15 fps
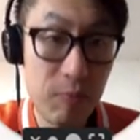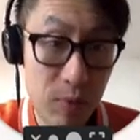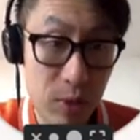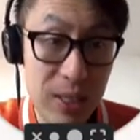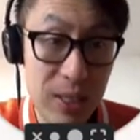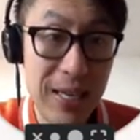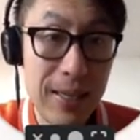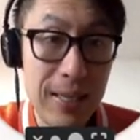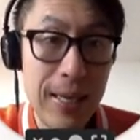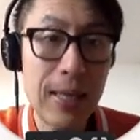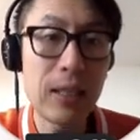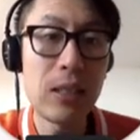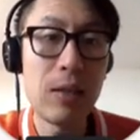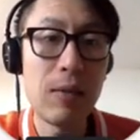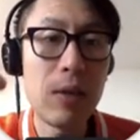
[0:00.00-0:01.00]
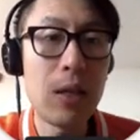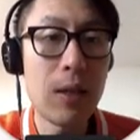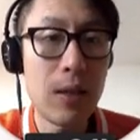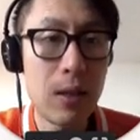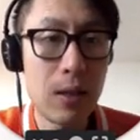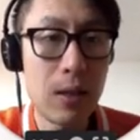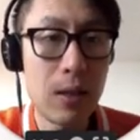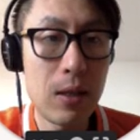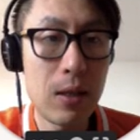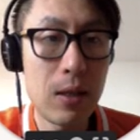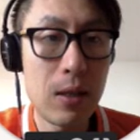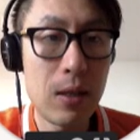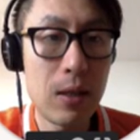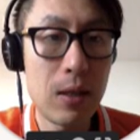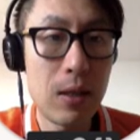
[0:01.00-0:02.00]
did the activity and that's
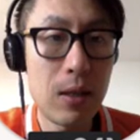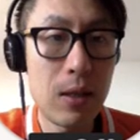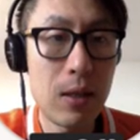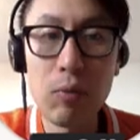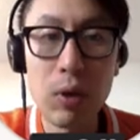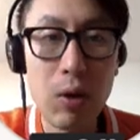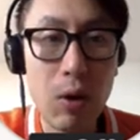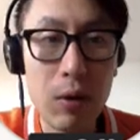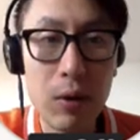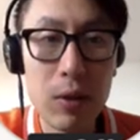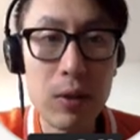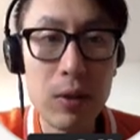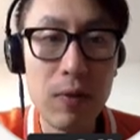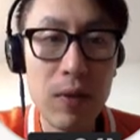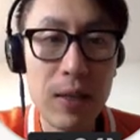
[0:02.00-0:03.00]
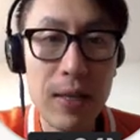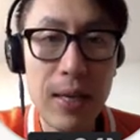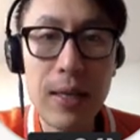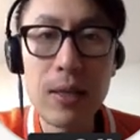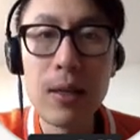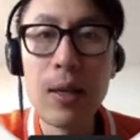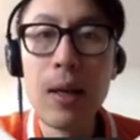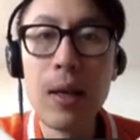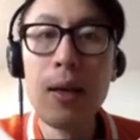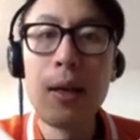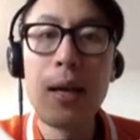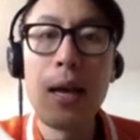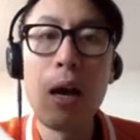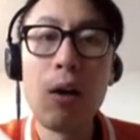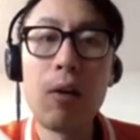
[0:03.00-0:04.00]
complete, so regardless of the date.
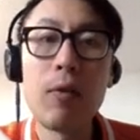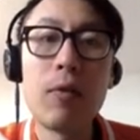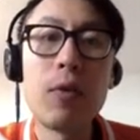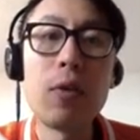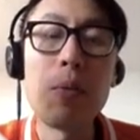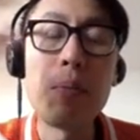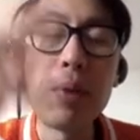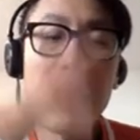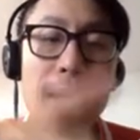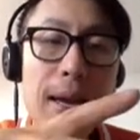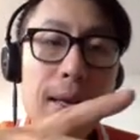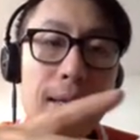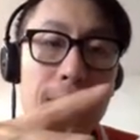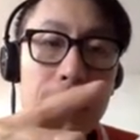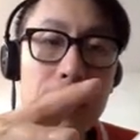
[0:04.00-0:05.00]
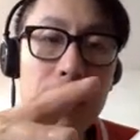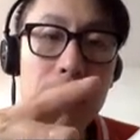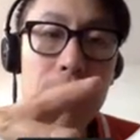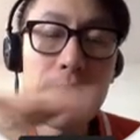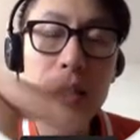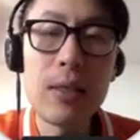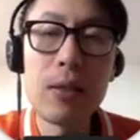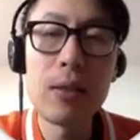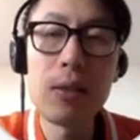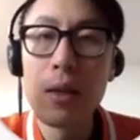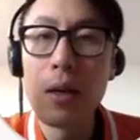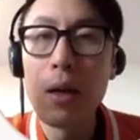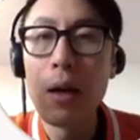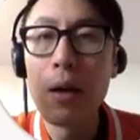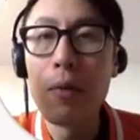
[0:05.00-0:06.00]
However, for the planned activities,
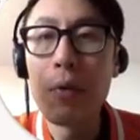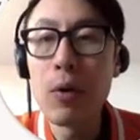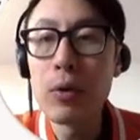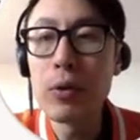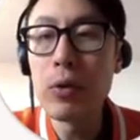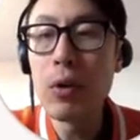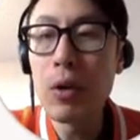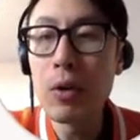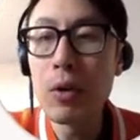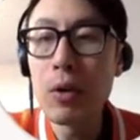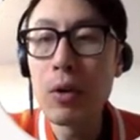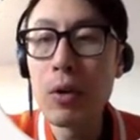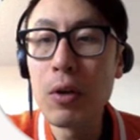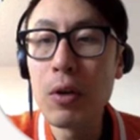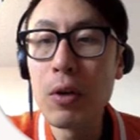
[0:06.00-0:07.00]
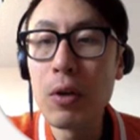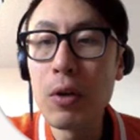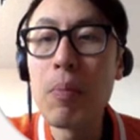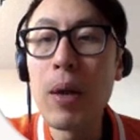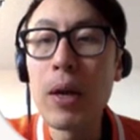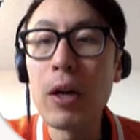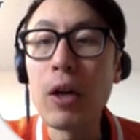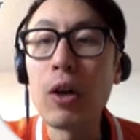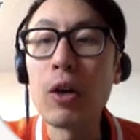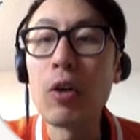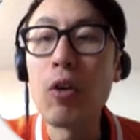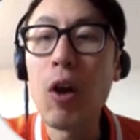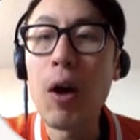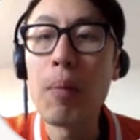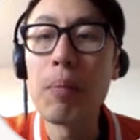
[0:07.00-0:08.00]
those are all generated by your
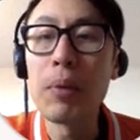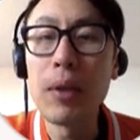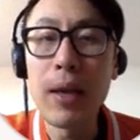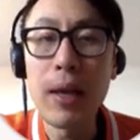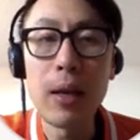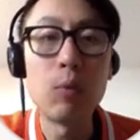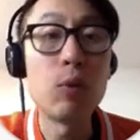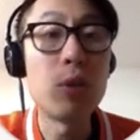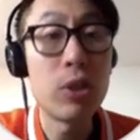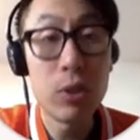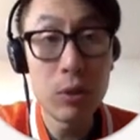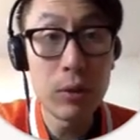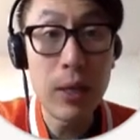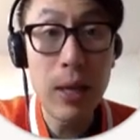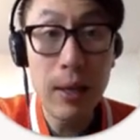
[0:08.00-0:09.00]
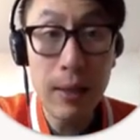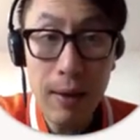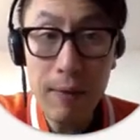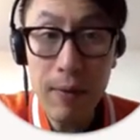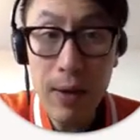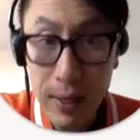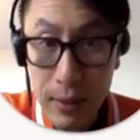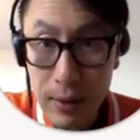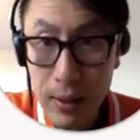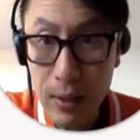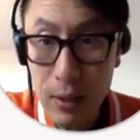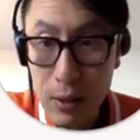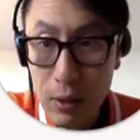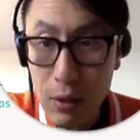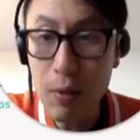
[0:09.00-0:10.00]
crop plan, which you'll now have
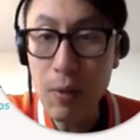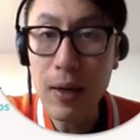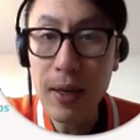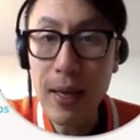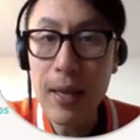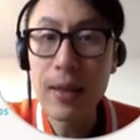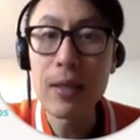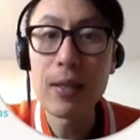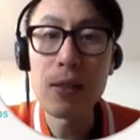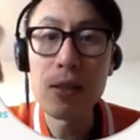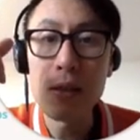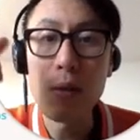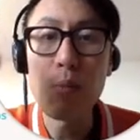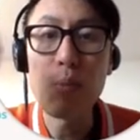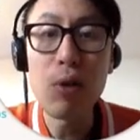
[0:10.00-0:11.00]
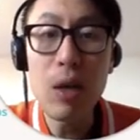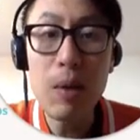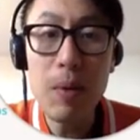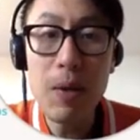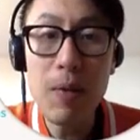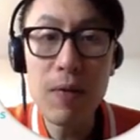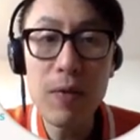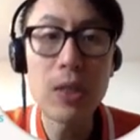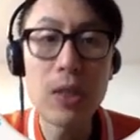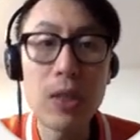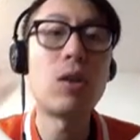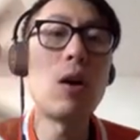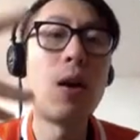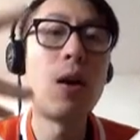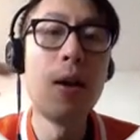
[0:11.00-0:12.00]
access to. And again, this is a premium feature